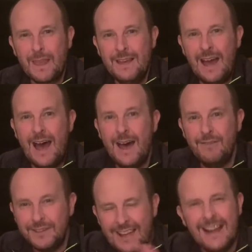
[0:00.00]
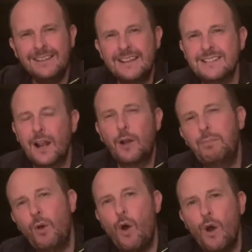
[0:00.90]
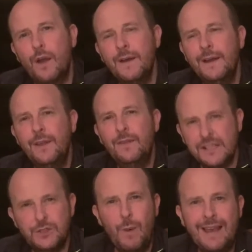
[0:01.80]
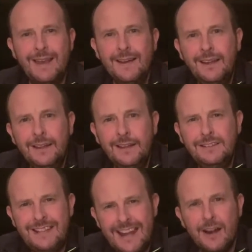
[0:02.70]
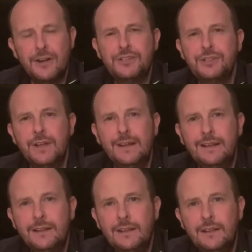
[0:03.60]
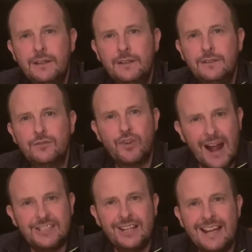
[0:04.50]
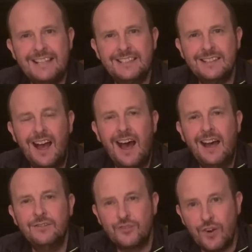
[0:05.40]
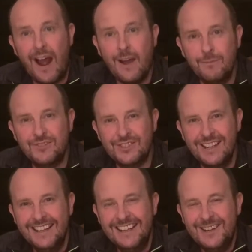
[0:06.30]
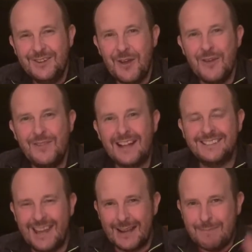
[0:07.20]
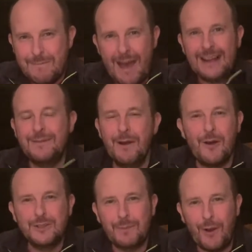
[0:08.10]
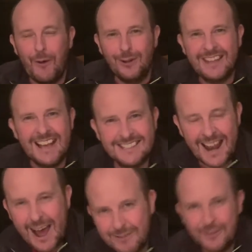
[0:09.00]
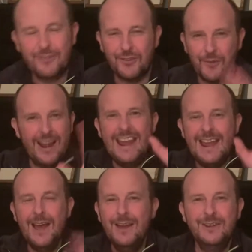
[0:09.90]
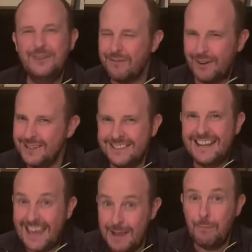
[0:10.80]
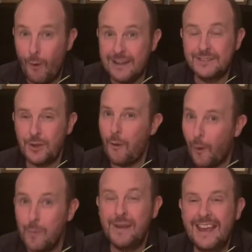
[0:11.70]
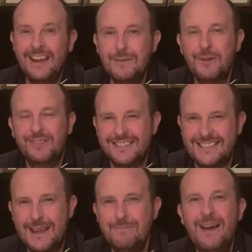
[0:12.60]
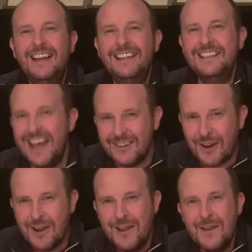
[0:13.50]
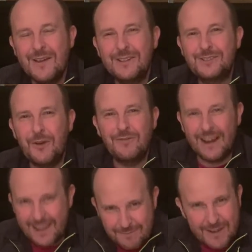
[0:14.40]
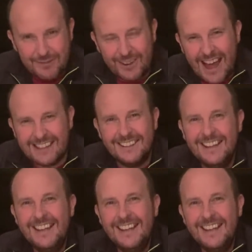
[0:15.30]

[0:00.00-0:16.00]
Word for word: I've entitled this little blog this week, Tears, Tragedies and triumphs. Now, that's taken me back to my gospel holidays and having three different key points, all beginning with the same letter. So forgive me for that.